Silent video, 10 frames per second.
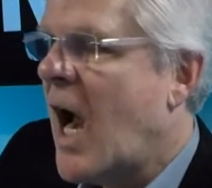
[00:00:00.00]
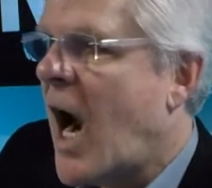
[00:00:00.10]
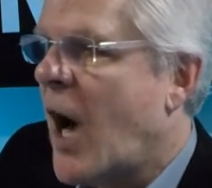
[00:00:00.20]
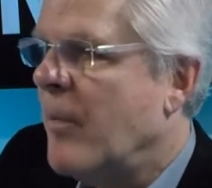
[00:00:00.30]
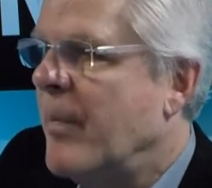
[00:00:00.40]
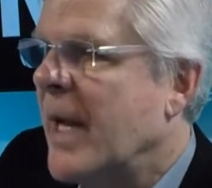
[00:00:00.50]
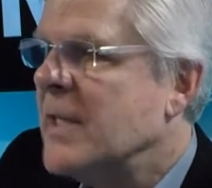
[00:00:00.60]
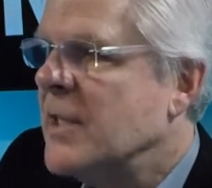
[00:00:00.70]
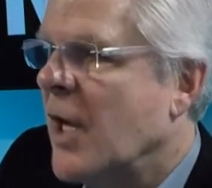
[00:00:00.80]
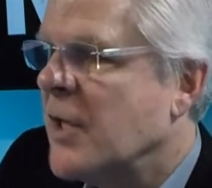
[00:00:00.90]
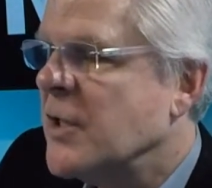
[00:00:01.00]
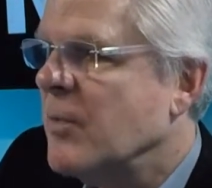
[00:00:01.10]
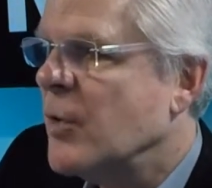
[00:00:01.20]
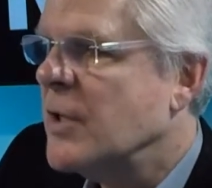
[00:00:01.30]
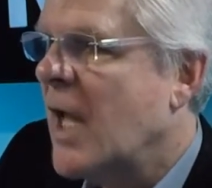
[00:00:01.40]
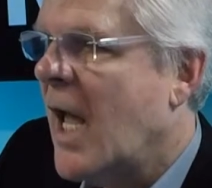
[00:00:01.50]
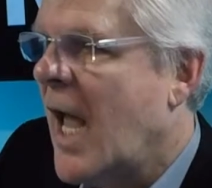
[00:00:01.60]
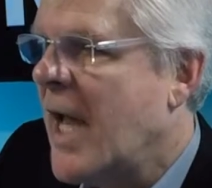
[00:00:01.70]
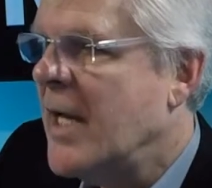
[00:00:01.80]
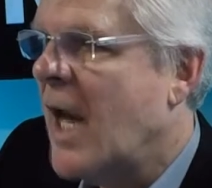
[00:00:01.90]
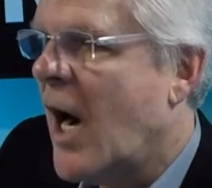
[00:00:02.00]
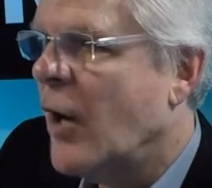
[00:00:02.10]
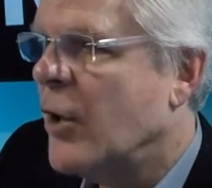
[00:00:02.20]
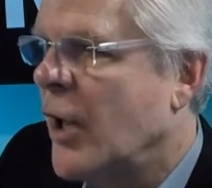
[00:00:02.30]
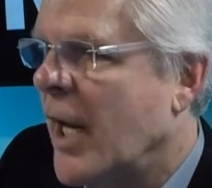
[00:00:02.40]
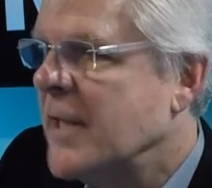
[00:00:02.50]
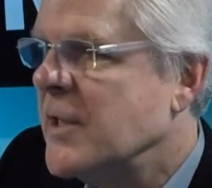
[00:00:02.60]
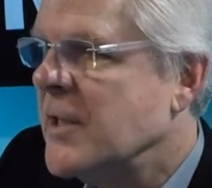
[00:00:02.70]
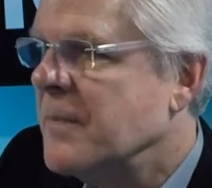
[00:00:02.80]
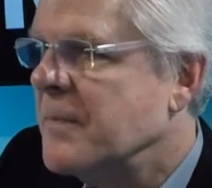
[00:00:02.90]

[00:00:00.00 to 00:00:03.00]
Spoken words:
our best customers hate our guts.